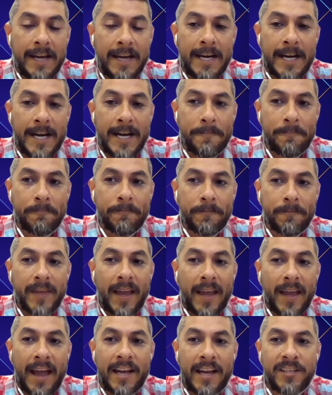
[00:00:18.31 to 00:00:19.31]
Um,
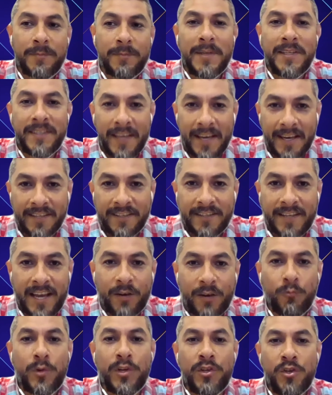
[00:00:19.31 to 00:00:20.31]
as Ms. has
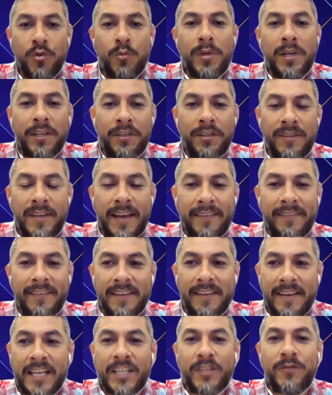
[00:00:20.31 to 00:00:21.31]
said, we do want to take the
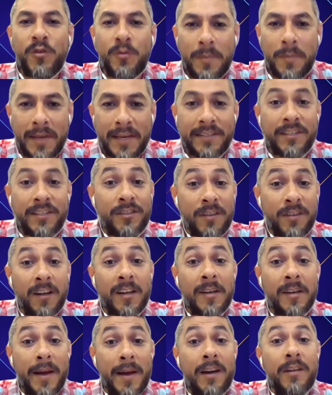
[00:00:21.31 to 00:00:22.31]
next few minutes to
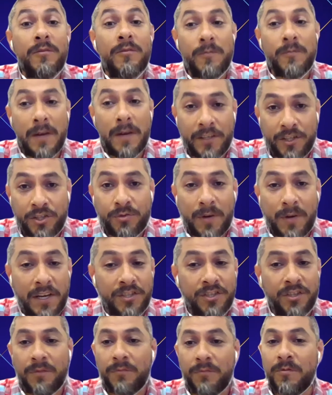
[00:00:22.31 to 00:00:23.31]
talk about
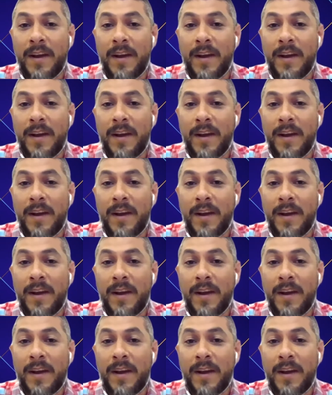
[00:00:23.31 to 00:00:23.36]
registration.